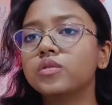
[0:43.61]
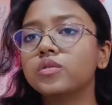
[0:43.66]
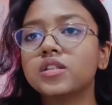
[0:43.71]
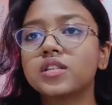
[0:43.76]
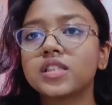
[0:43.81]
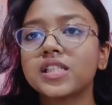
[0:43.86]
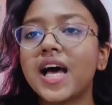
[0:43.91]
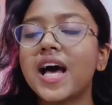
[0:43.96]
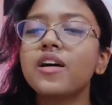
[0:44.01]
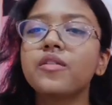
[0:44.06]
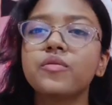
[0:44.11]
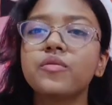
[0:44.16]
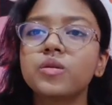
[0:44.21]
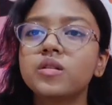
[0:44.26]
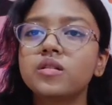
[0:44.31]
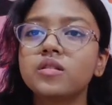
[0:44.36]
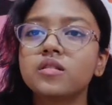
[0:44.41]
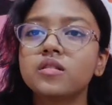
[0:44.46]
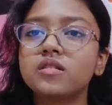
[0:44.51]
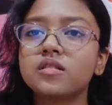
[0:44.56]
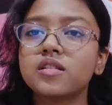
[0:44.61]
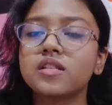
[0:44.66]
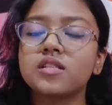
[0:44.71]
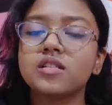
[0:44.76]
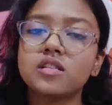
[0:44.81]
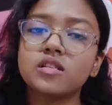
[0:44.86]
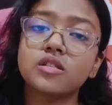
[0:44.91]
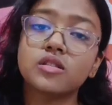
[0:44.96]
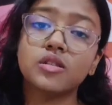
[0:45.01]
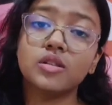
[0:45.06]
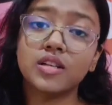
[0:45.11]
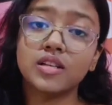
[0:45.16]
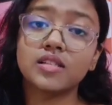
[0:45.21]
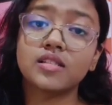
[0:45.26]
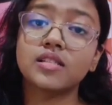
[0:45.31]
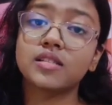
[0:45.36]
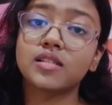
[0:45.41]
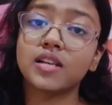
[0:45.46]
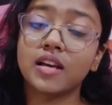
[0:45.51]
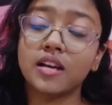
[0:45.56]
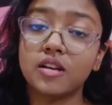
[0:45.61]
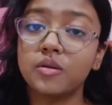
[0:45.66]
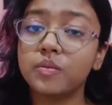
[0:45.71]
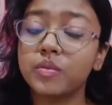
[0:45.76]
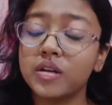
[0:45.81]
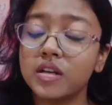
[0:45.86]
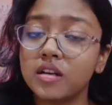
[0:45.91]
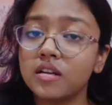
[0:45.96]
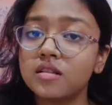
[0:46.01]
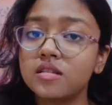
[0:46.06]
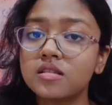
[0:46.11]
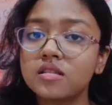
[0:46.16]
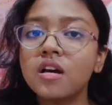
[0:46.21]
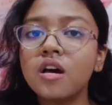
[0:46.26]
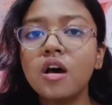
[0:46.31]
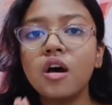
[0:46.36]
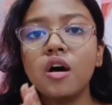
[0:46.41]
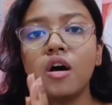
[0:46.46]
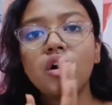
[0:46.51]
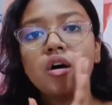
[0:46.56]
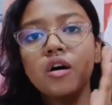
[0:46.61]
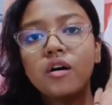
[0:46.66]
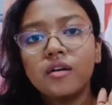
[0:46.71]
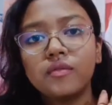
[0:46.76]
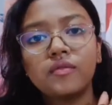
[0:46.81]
you know, just I will suggest you get second opinions